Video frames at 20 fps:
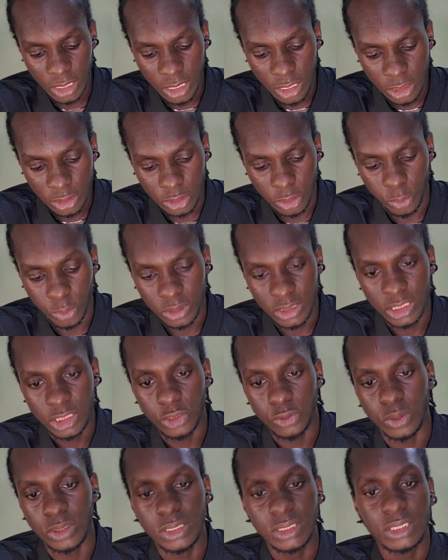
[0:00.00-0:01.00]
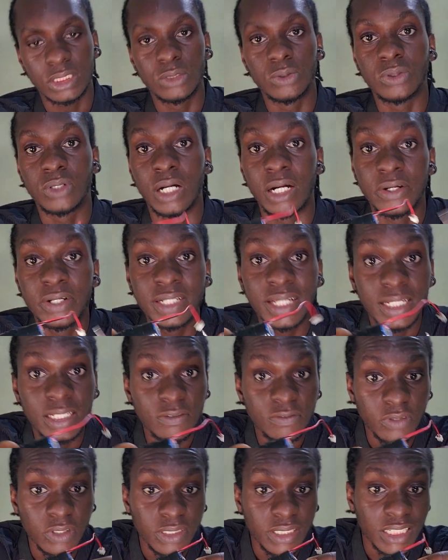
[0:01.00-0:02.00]
So with this 20, we can read any
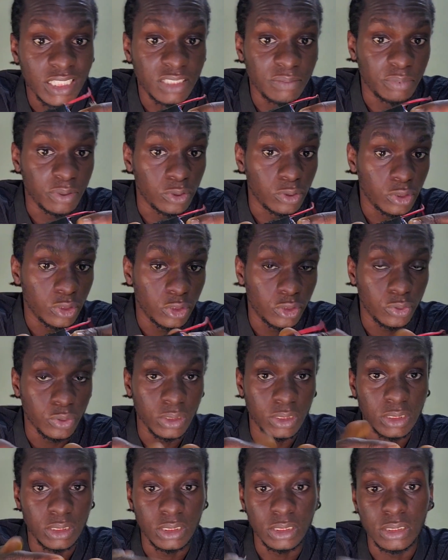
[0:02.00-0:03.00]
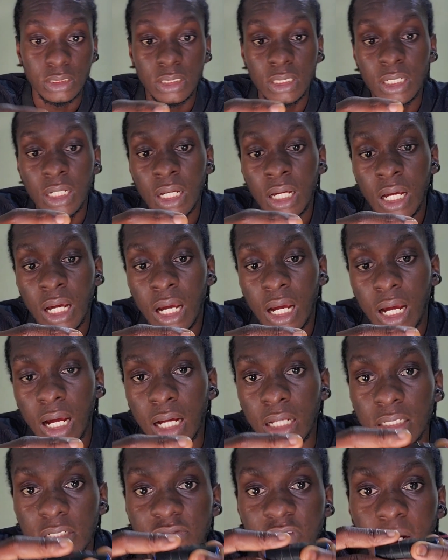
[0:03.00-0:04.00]
voltage below 20.
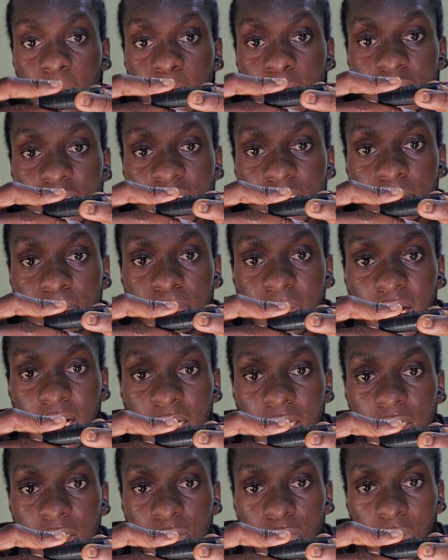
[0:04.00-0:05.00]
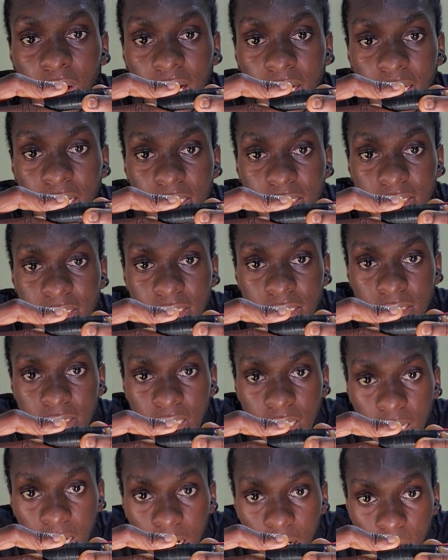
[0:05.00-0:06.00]
And if I put it back, we are getting
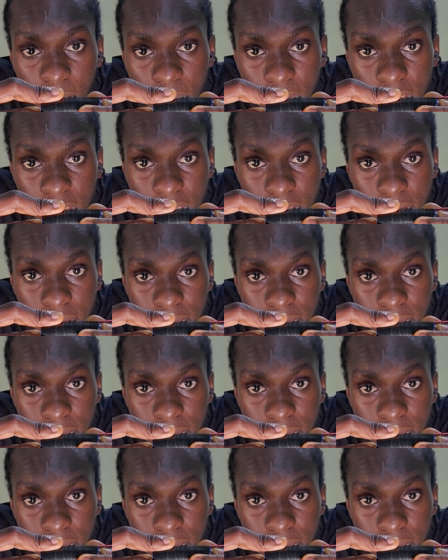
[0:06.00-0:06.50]
how many?